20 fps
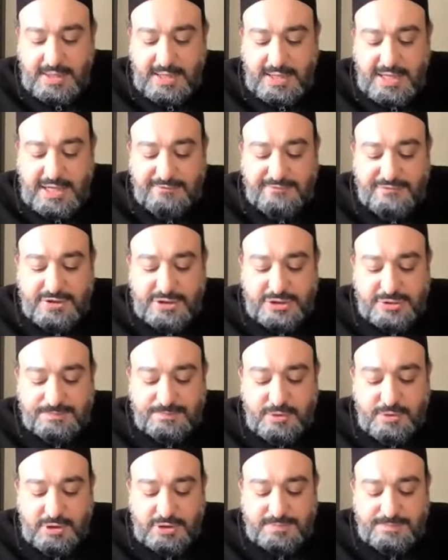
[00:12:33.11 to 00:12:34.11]
And if he is
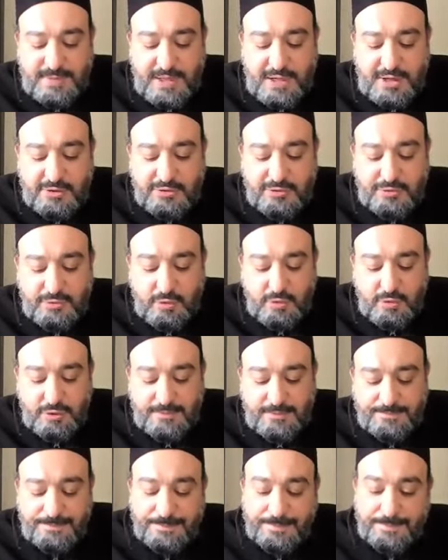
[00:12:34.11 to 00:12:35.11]
pricked by a
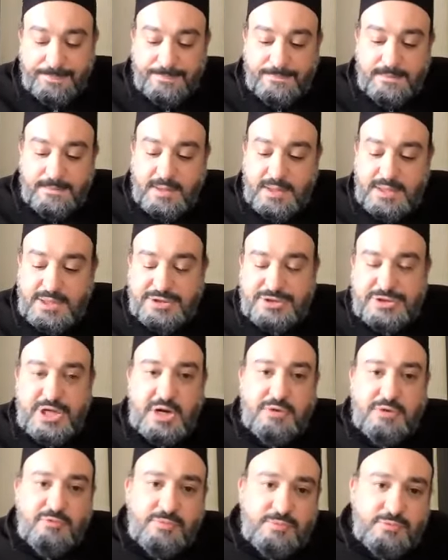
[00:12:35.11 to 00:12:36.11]
thorn, it is
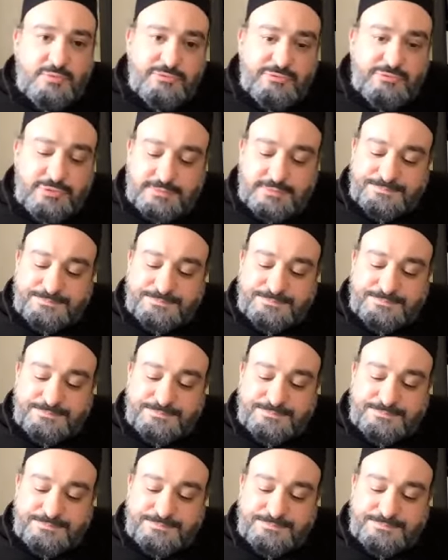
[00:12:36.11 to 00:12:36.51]
not removed.